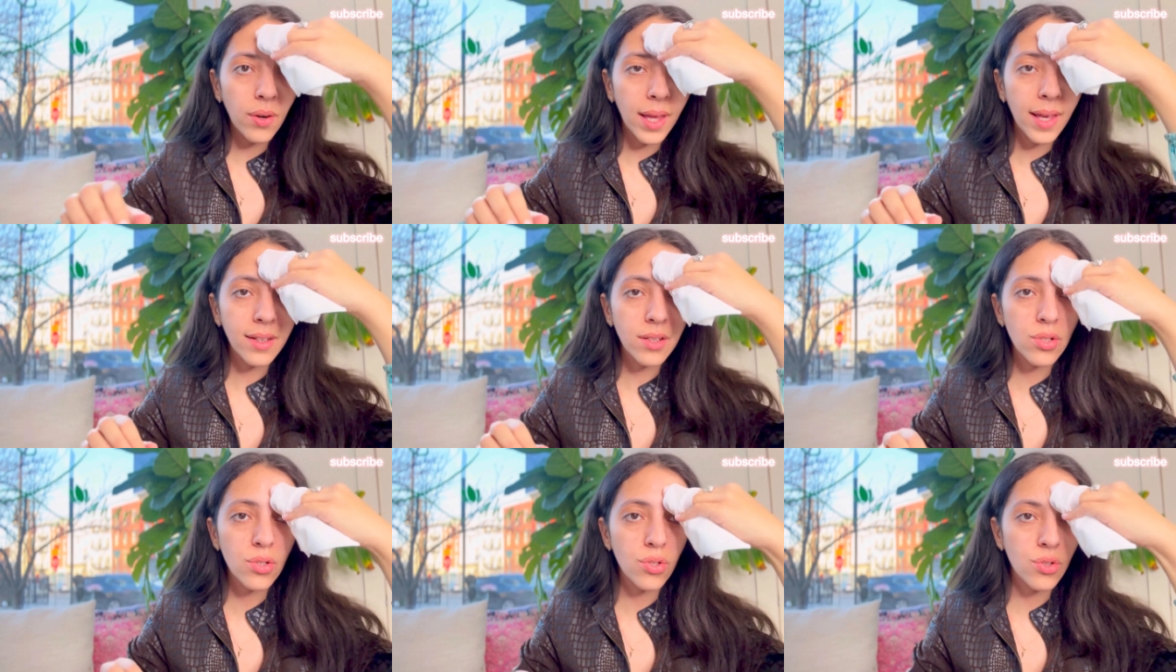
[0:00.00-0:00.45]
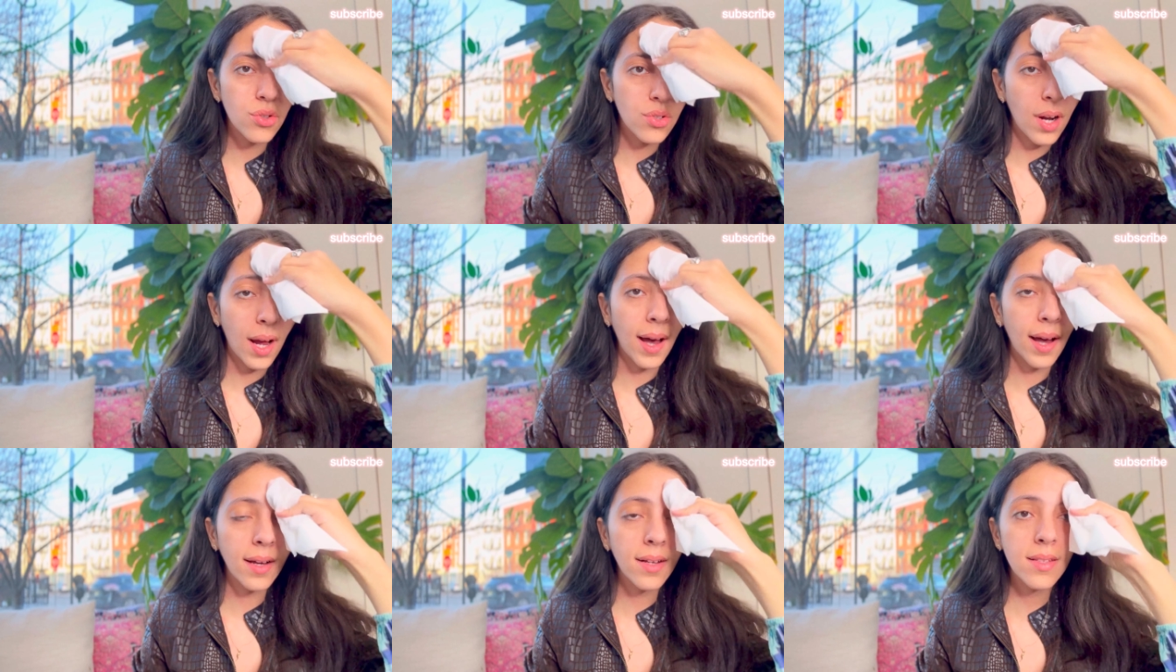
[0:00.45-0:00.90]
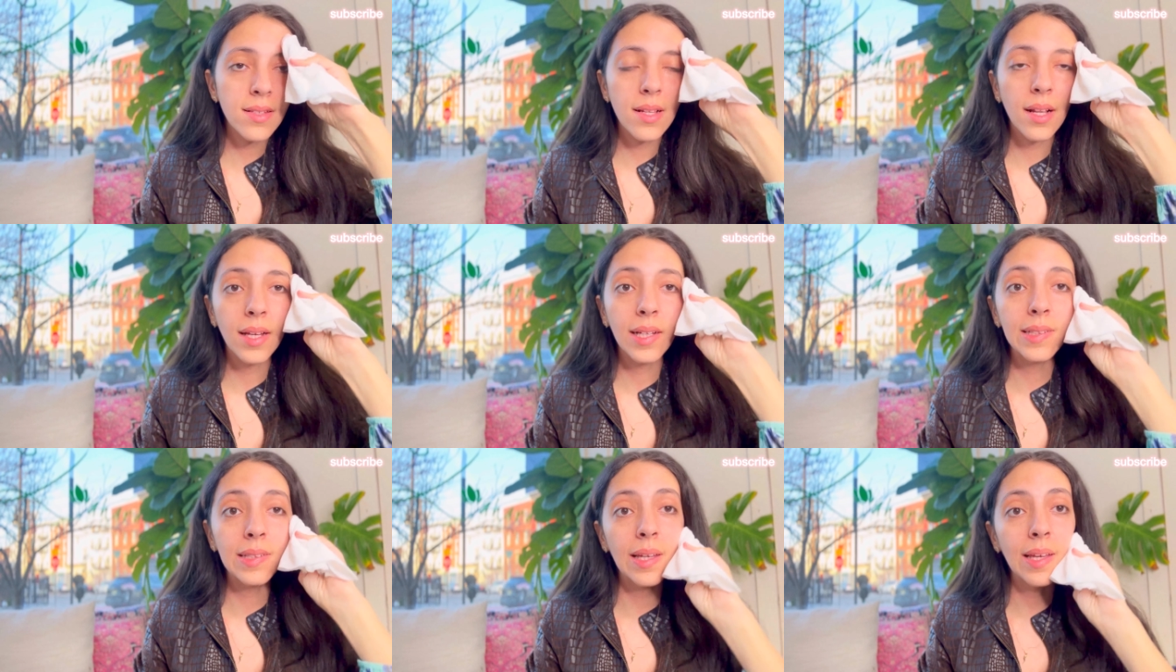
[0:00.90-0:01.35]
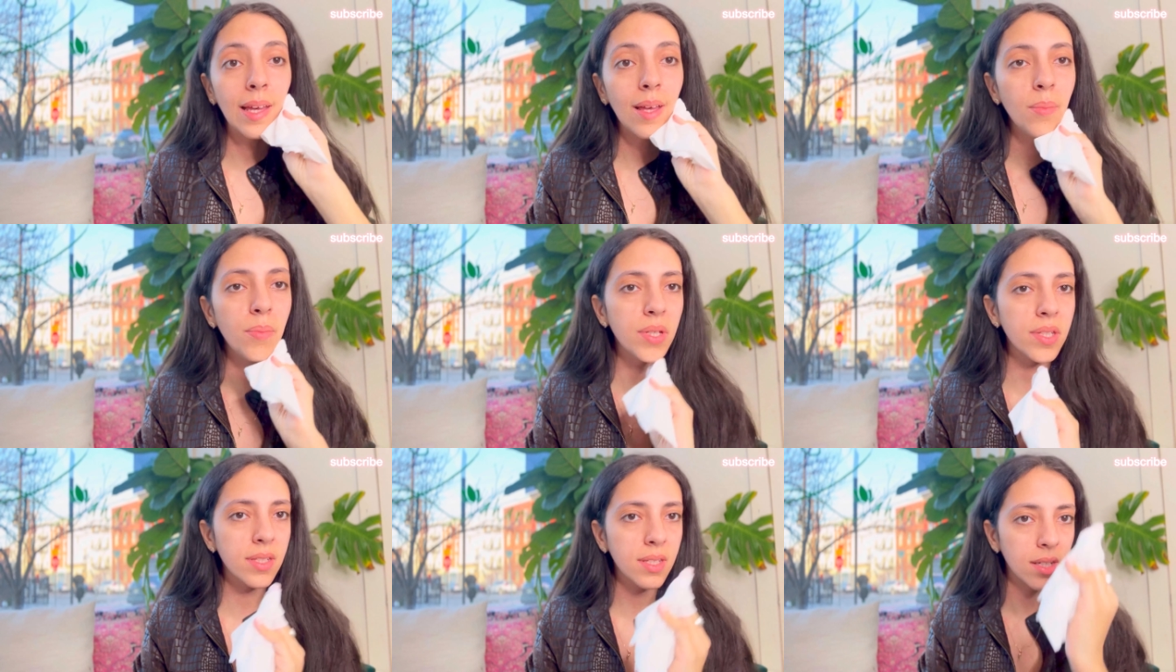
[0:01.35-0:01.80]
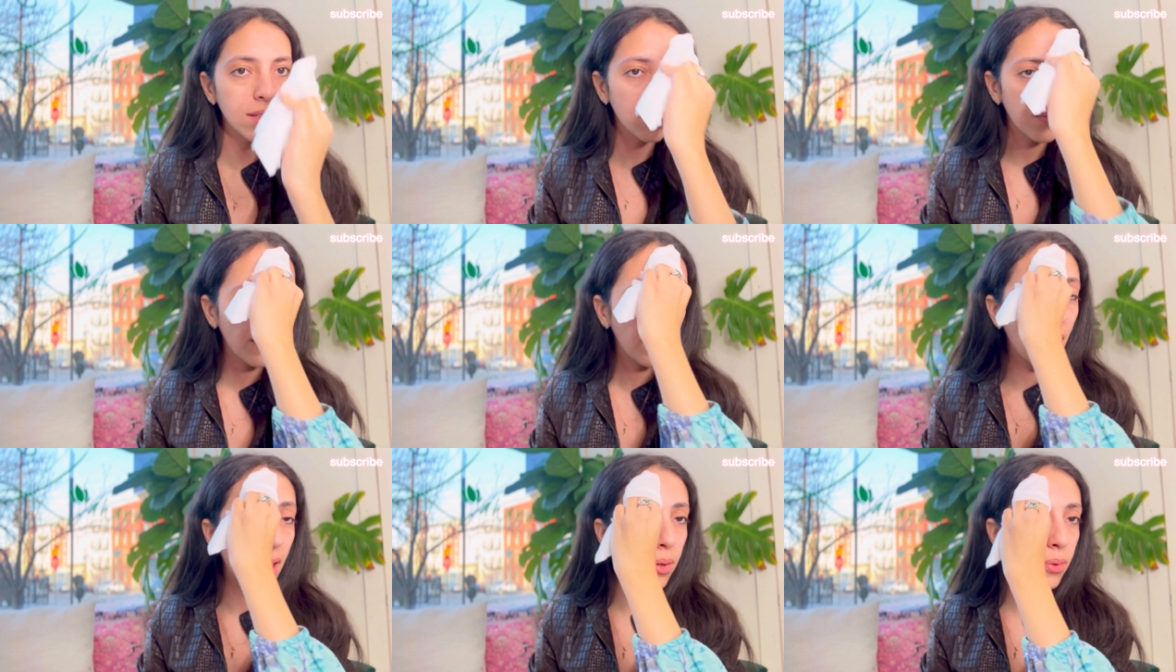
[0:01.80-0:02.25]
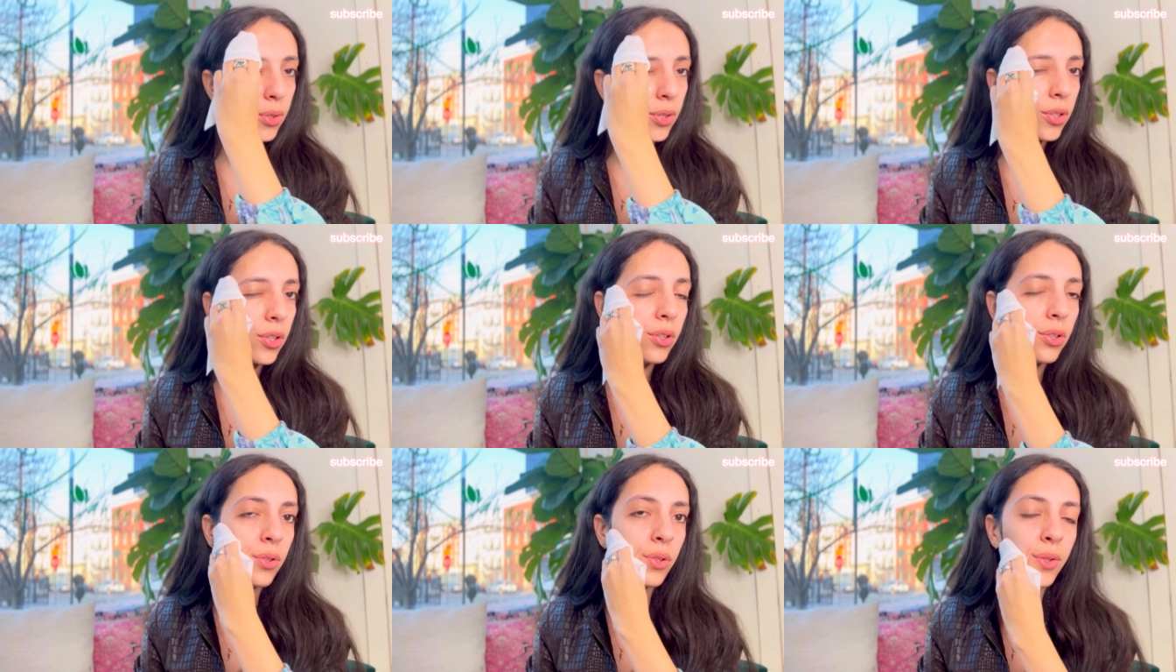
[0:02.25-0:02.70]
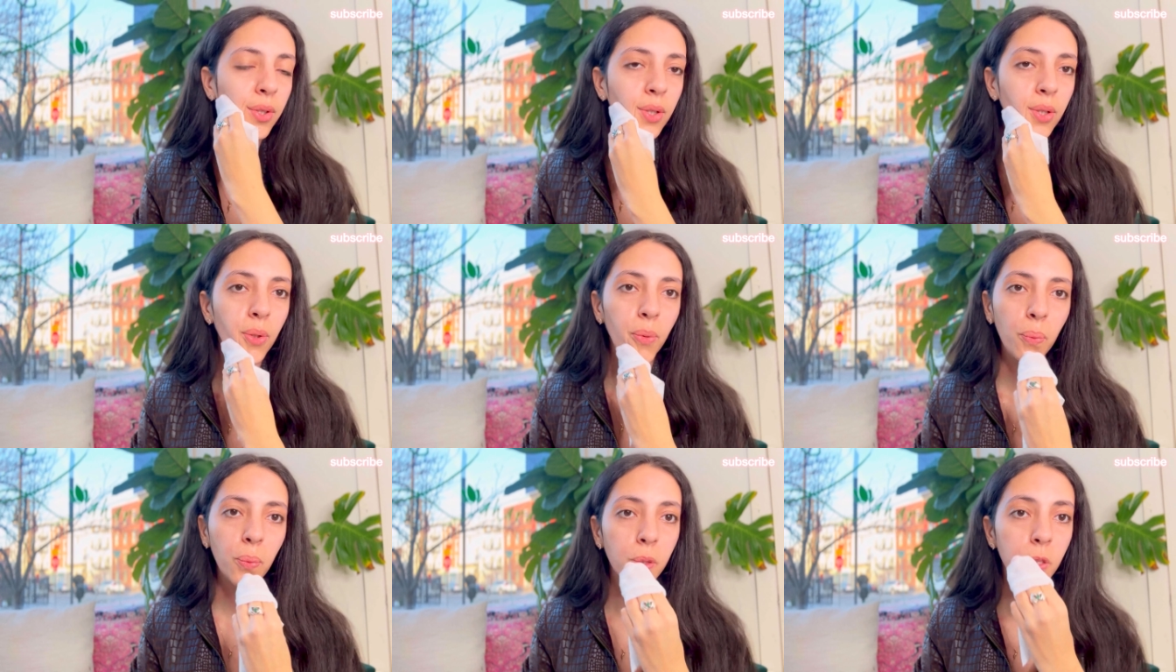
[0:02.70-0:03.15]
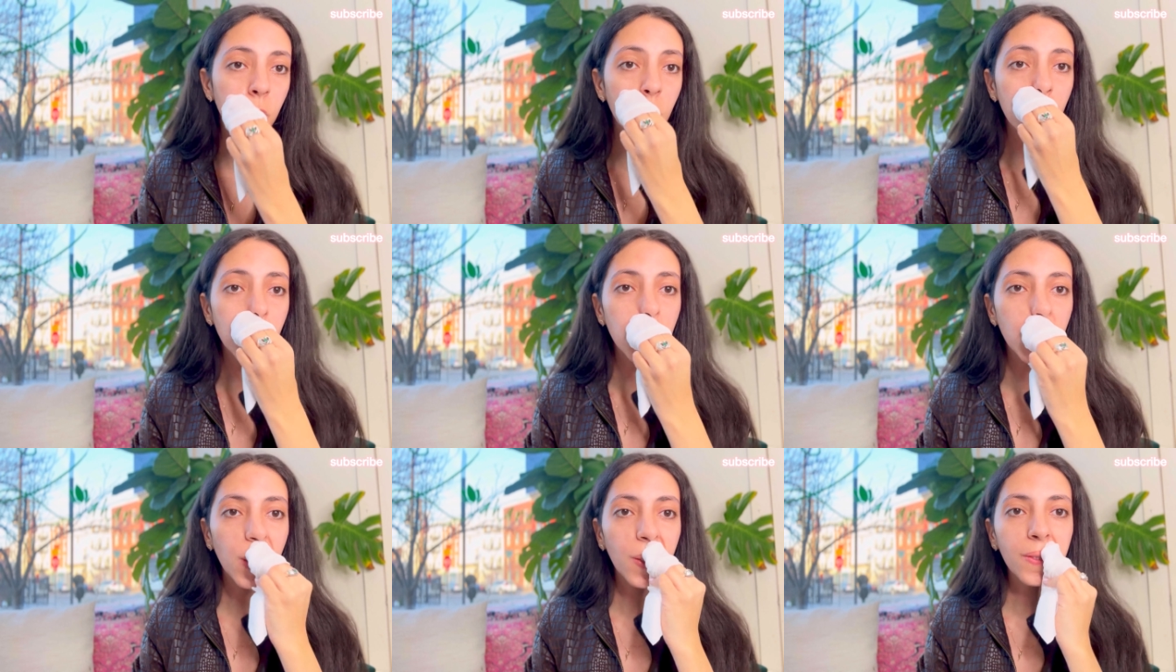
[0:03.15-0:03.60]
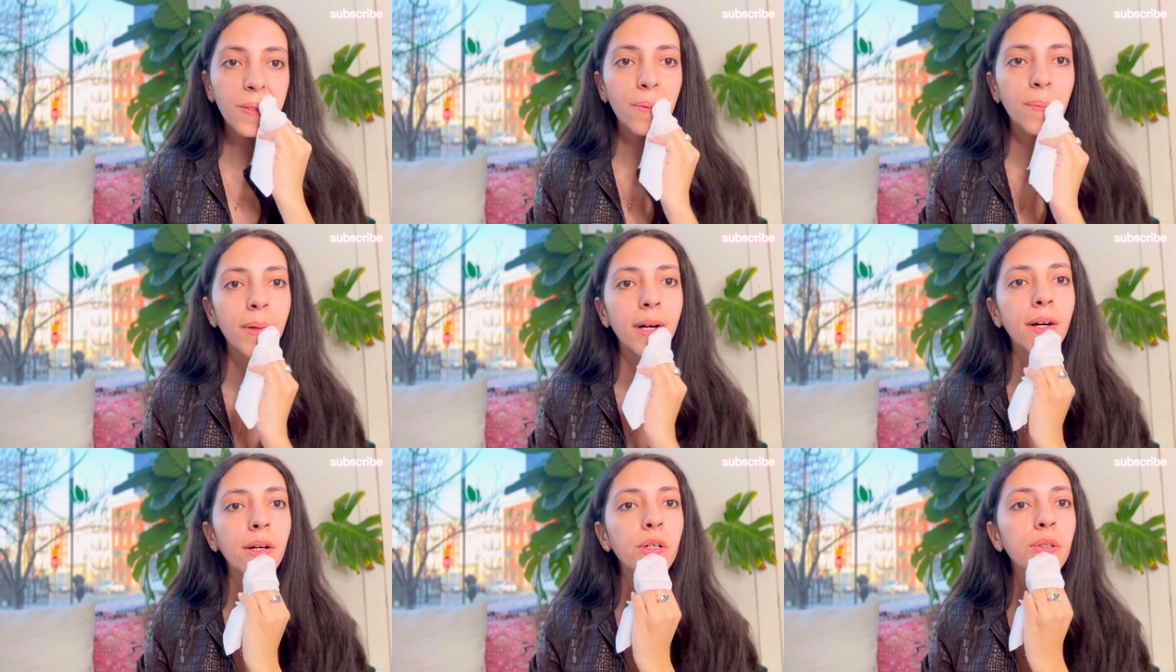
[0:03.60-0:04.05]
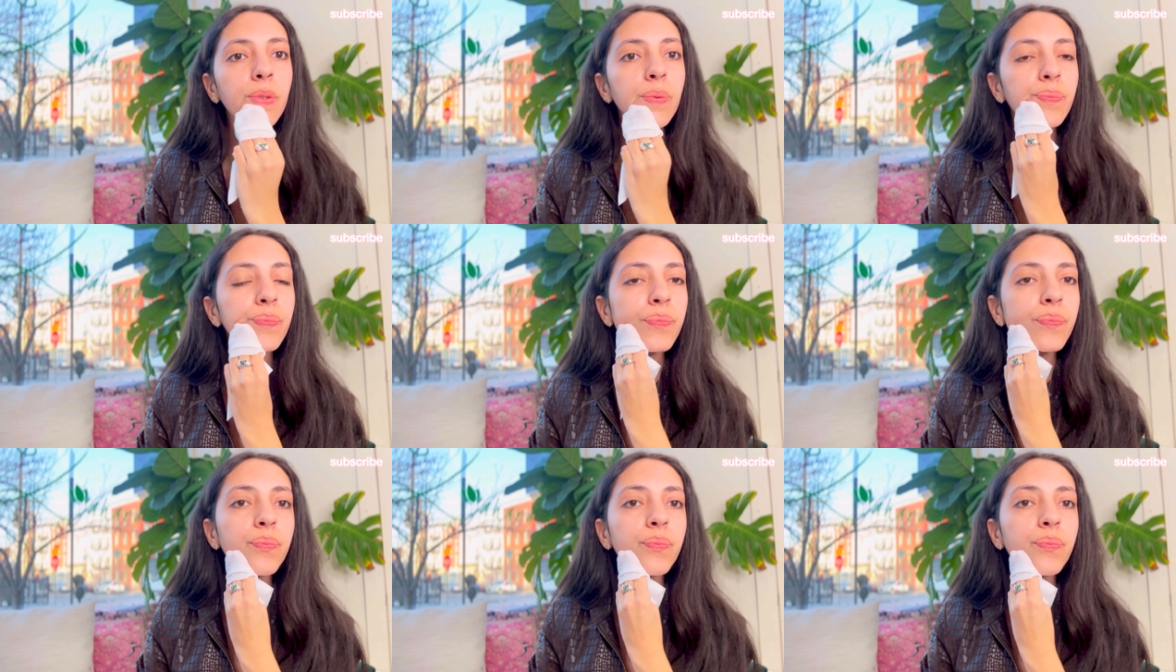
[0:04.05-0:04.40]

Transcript: extracts like the hibiscus flower we just talked about